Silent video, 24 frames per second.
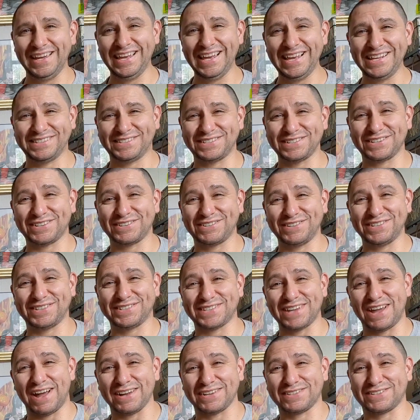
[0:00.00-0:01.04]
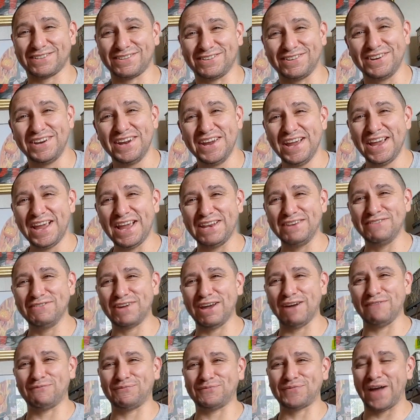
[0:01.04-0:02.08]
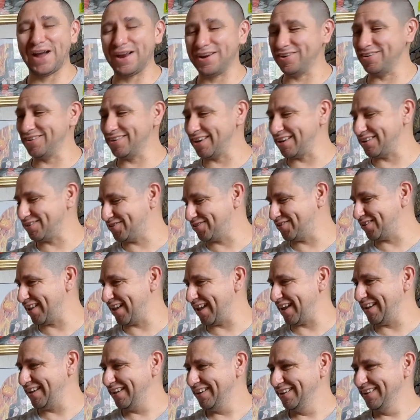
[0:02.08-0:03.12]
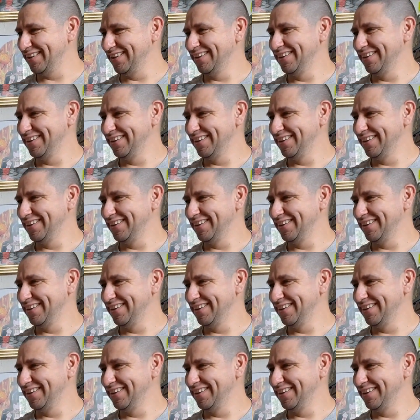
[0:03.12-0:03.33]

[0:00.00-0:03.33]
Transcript: He's a good doctor, and you got fired yesterday?